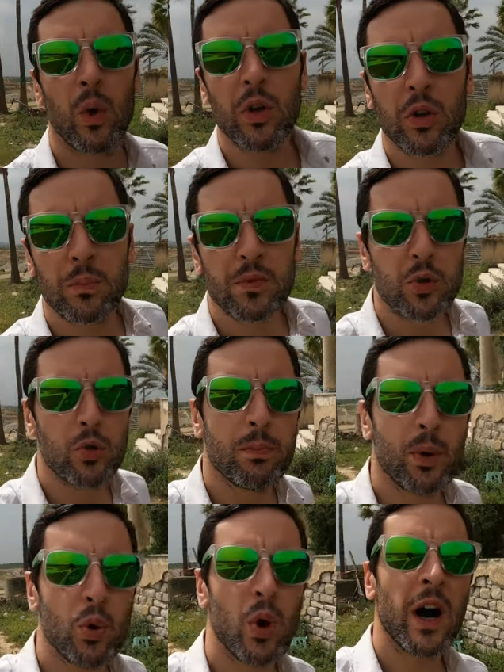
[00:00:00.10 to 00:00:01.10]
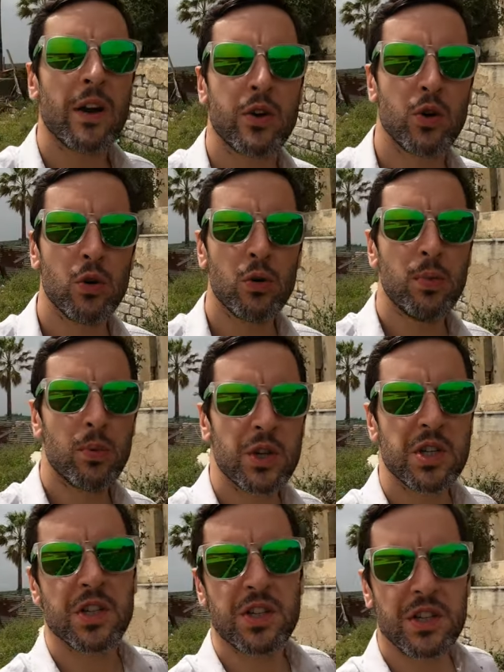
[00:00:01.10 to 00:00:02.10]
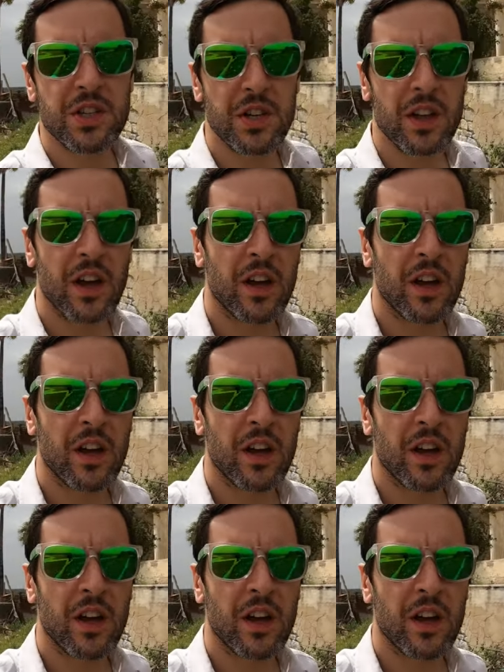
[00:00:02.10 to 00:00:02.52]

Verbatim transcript: Welcome to Bou Argoub, which is